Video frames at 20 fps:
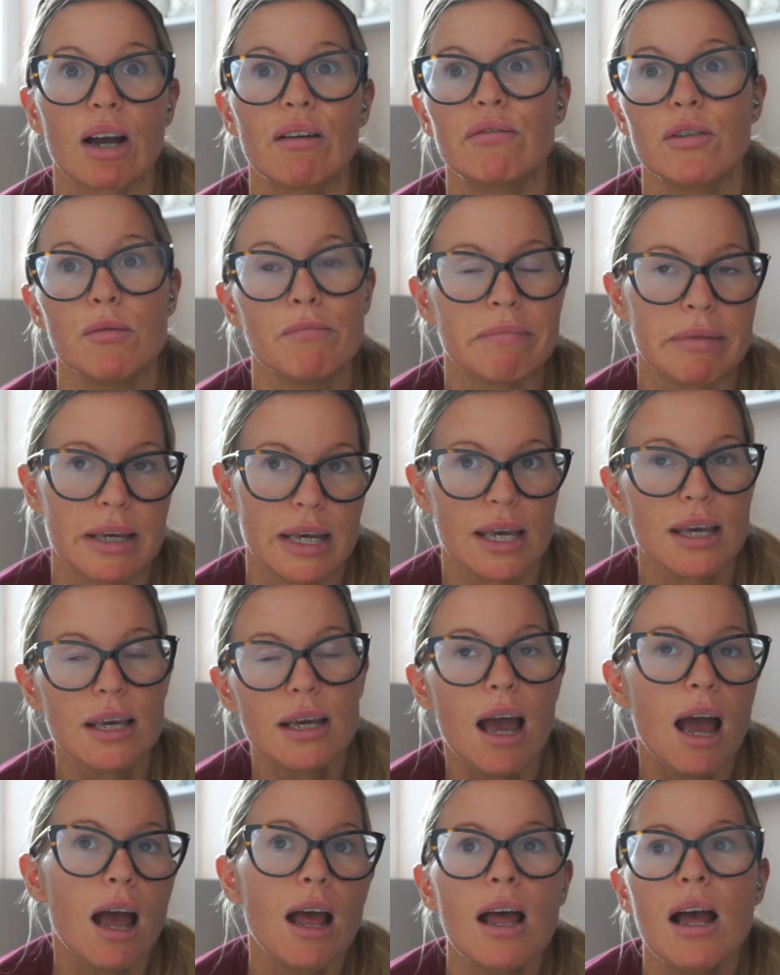for me.
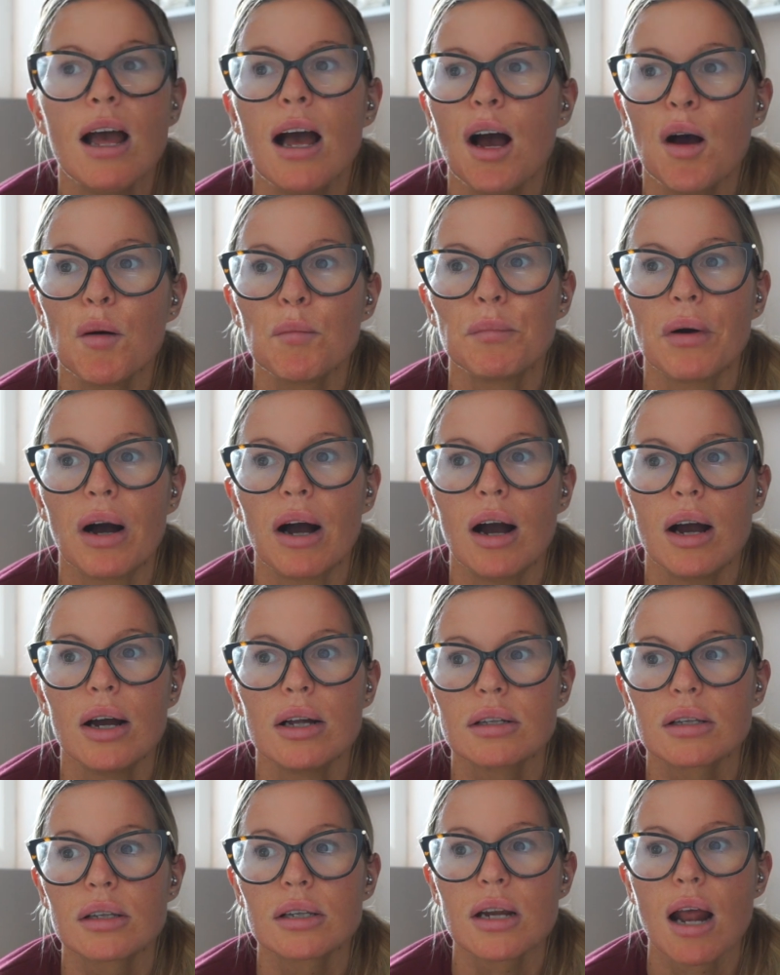
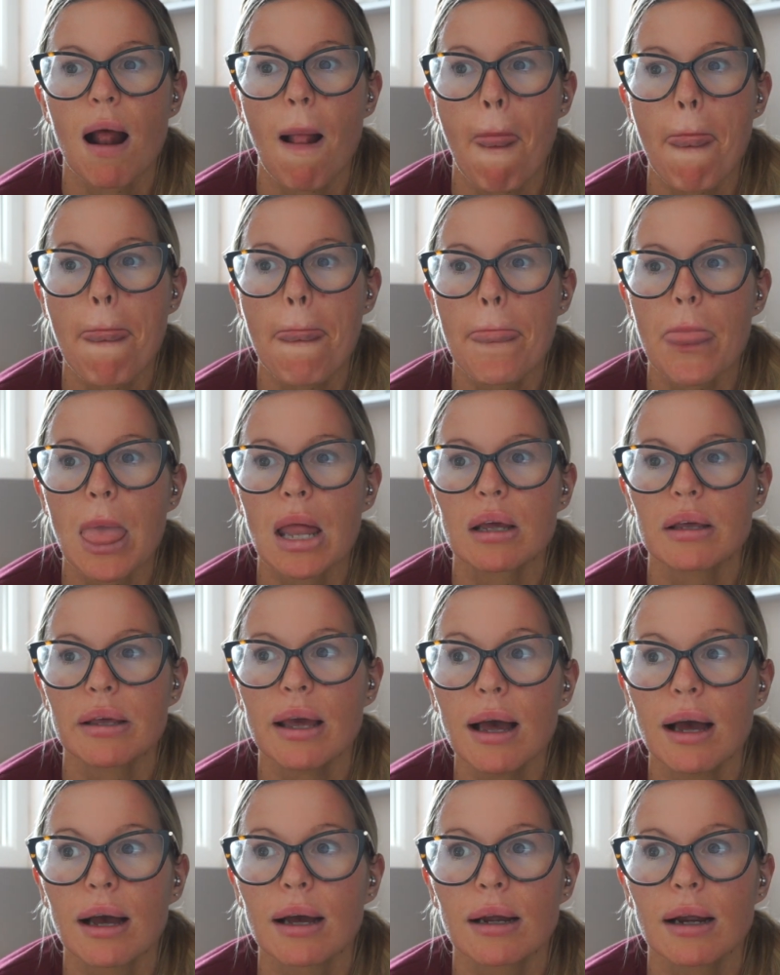But
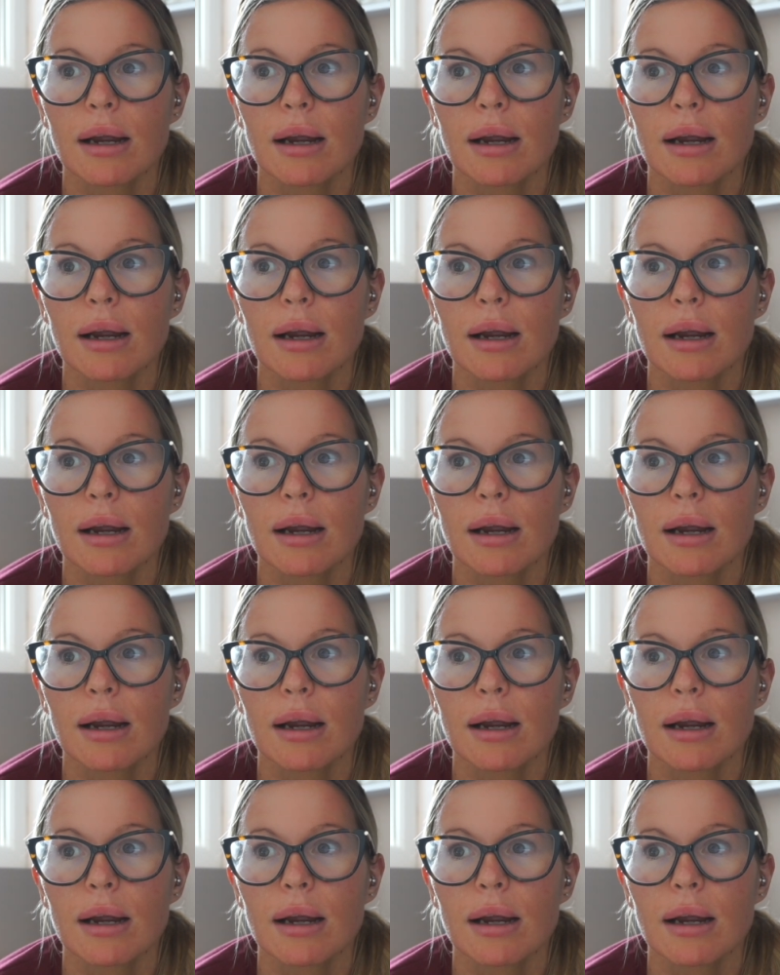yeah,